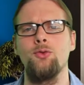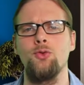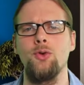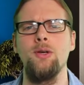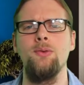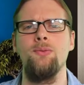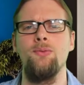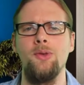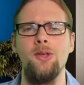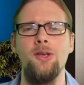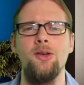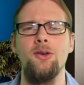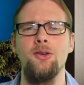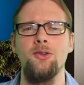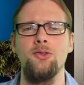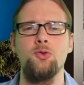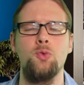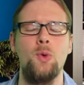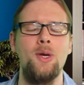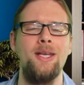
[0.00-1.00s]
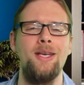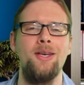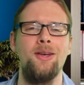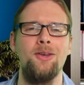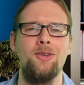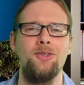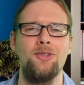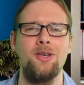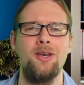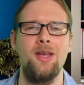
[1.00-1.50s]
trained for years, 20
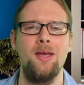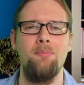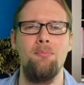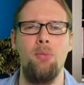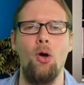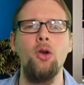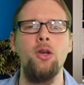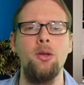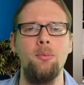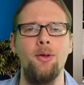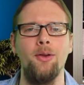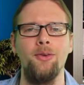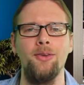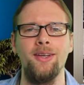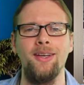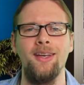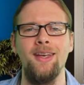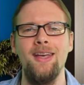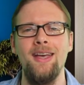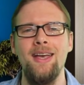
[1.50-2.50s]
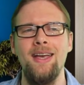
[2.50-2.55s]
years in bodybuilding.